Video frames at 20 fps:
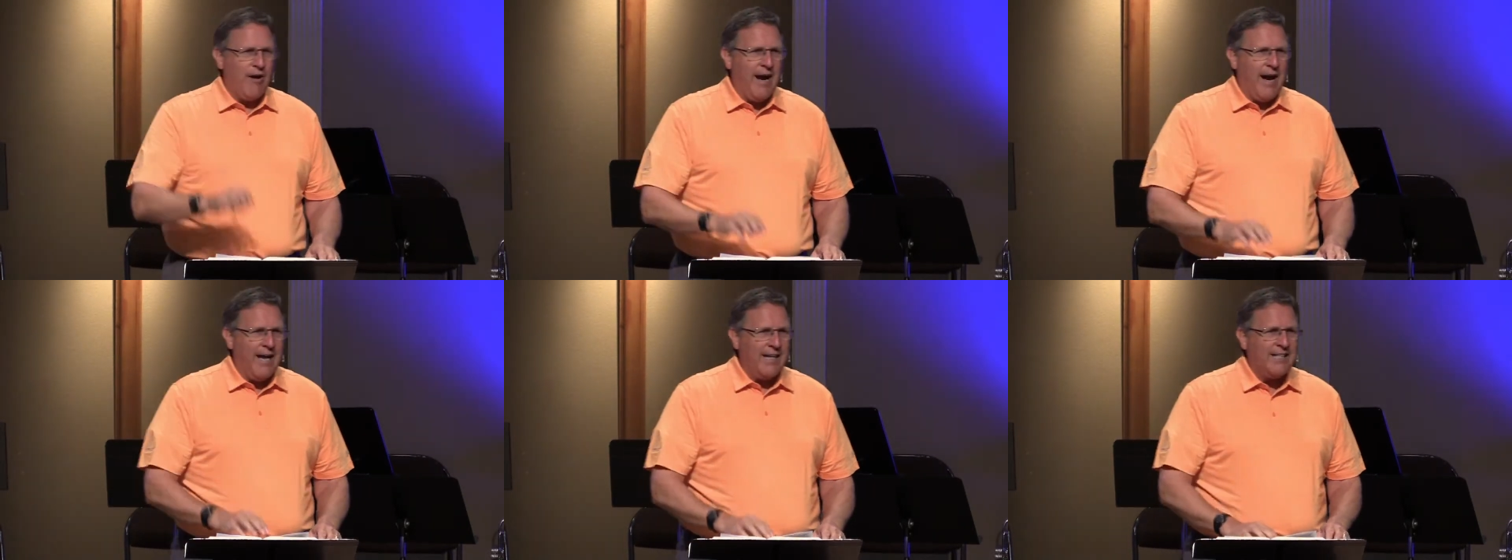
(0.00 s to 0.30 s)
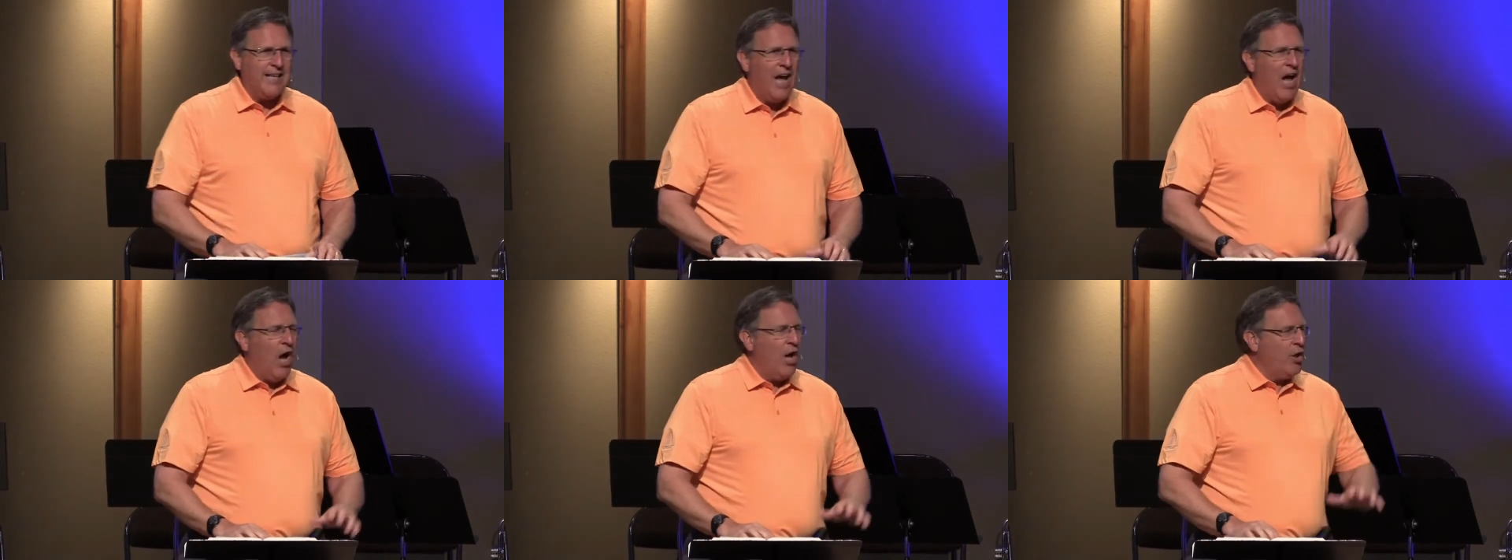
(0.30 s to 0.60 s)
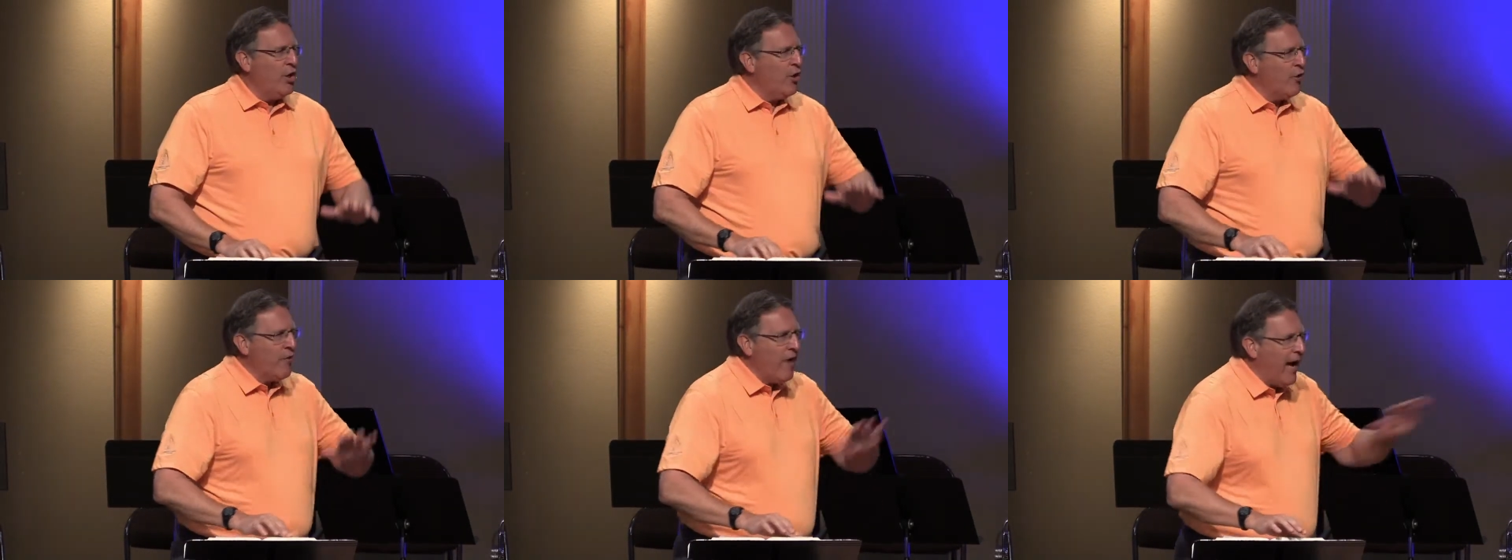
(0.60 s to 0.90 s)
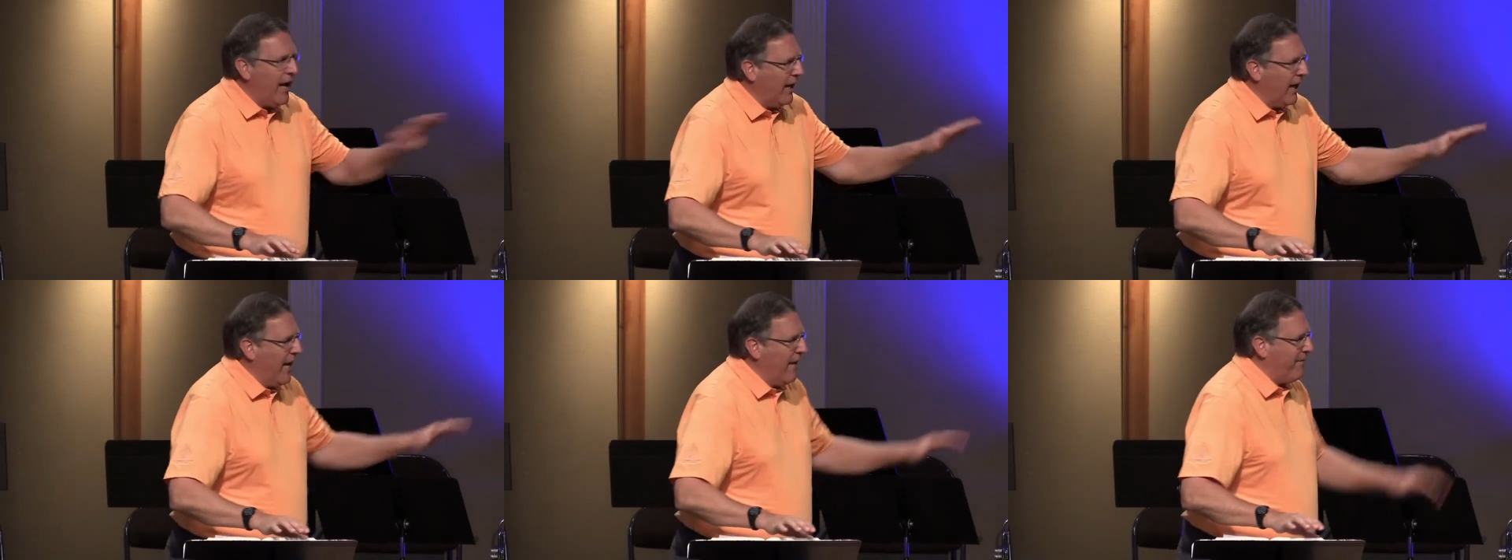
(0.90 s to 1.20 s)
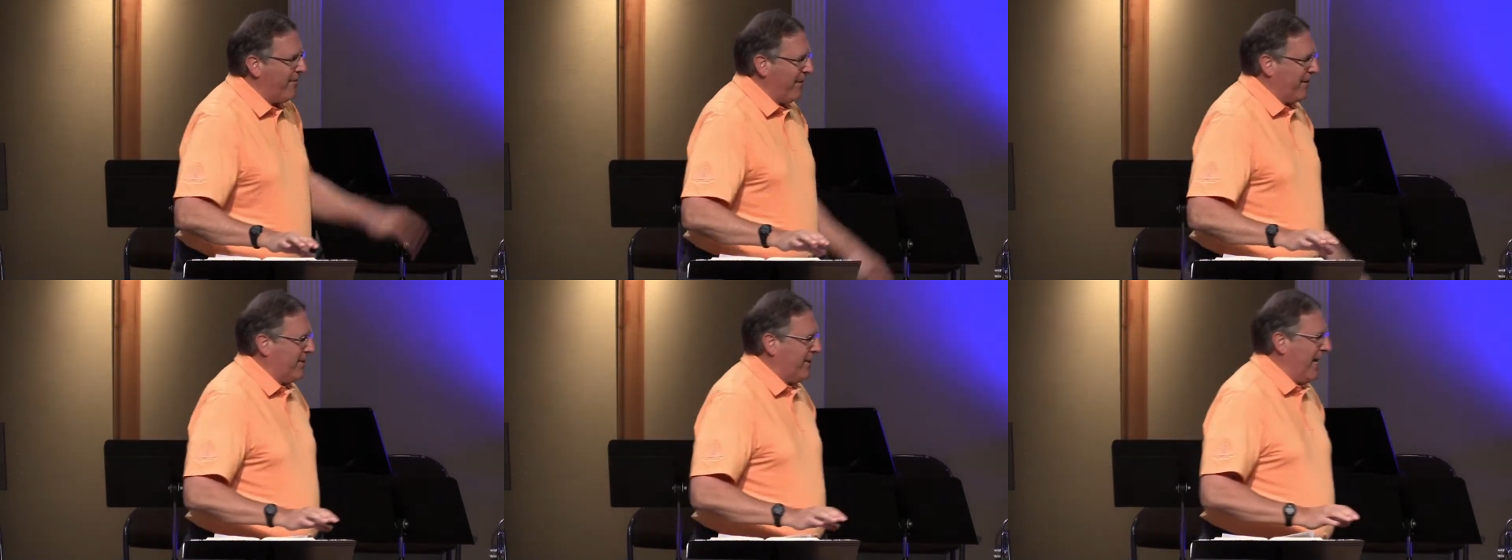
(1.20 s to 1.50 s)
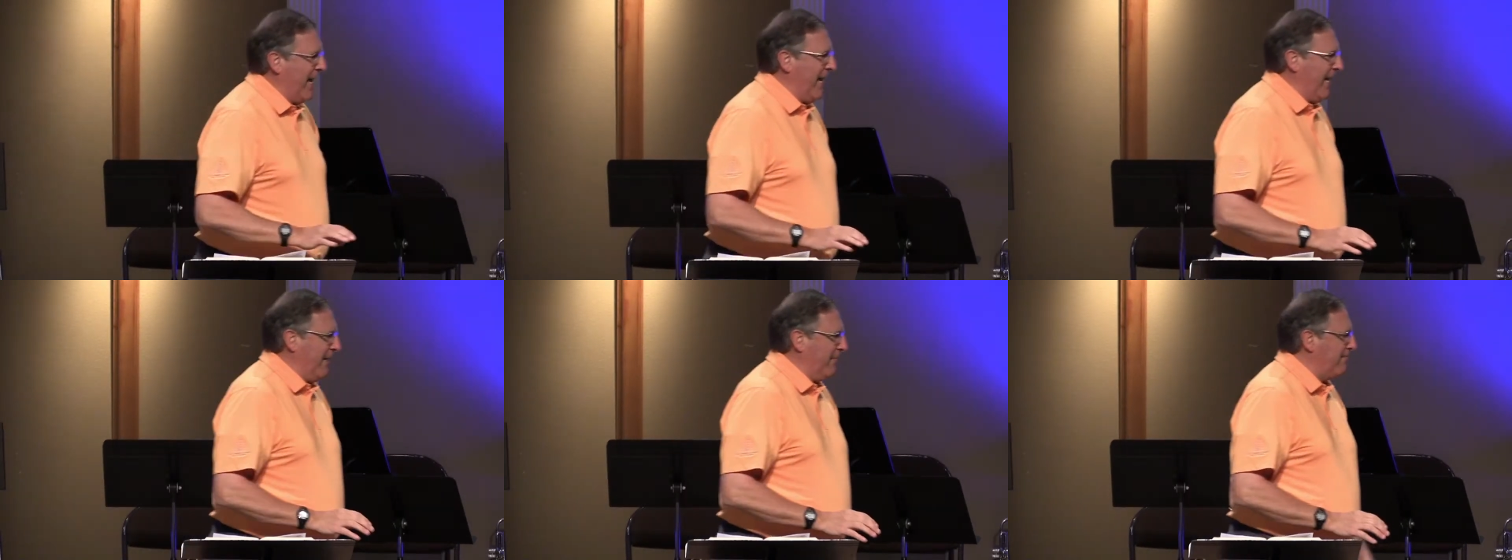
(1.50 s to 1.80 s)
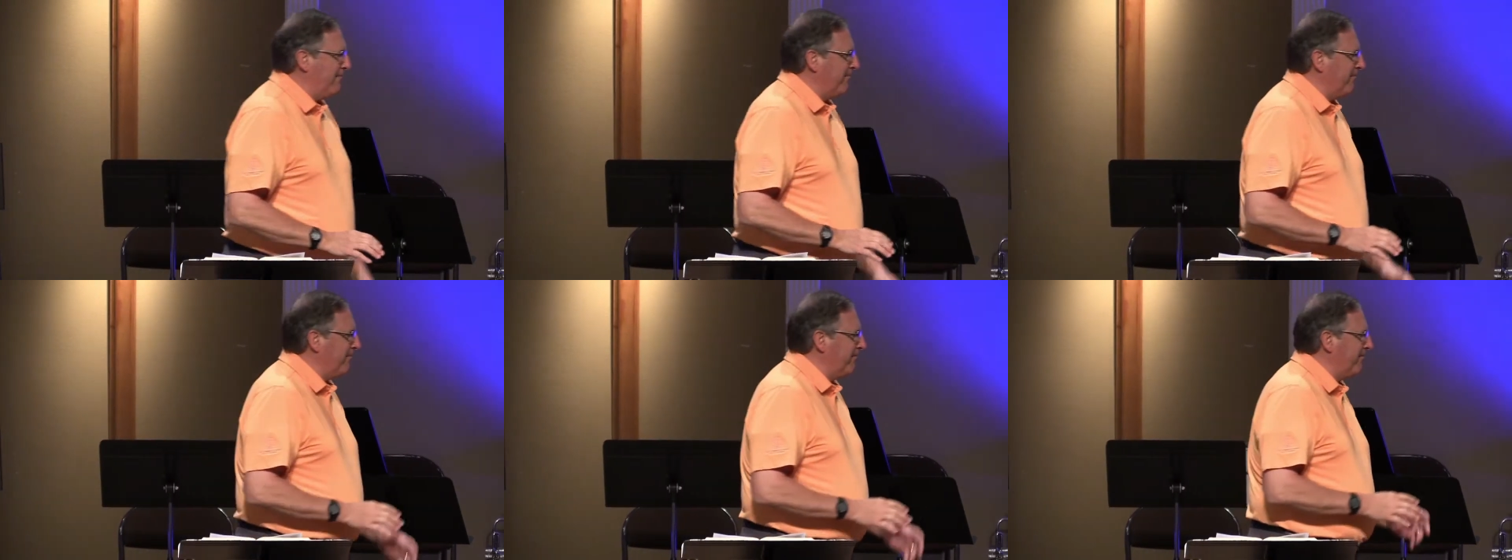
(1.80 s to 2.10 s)
Christ, you're not left the
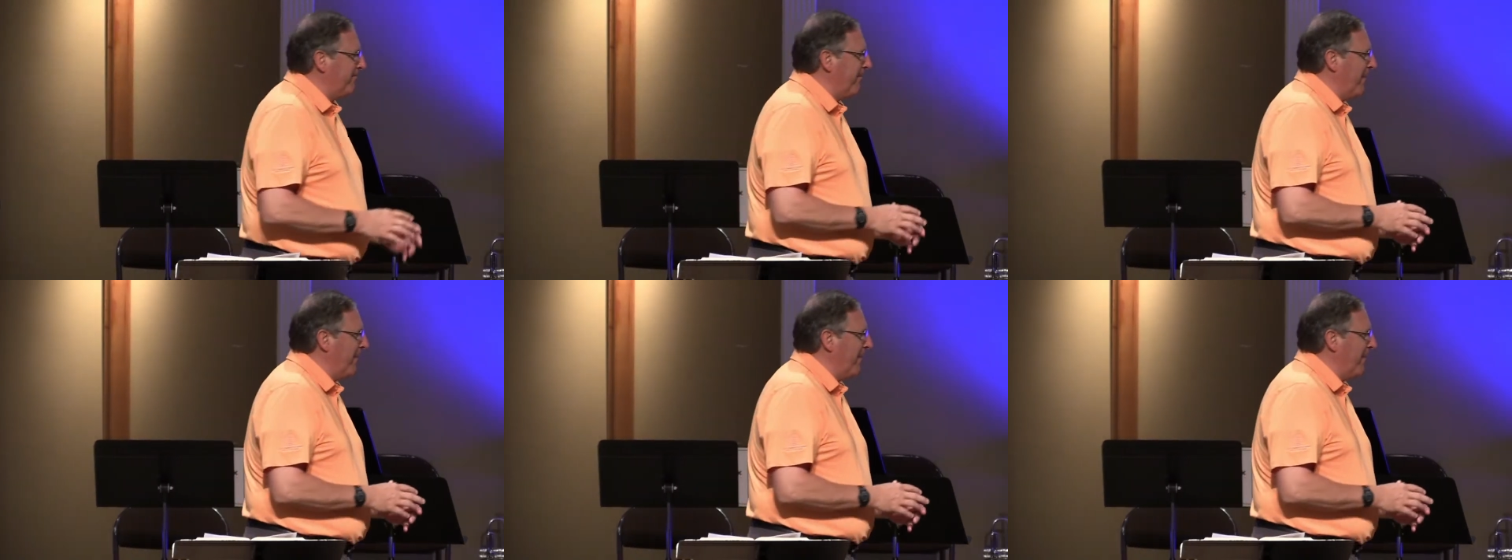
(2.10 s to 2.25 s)
same.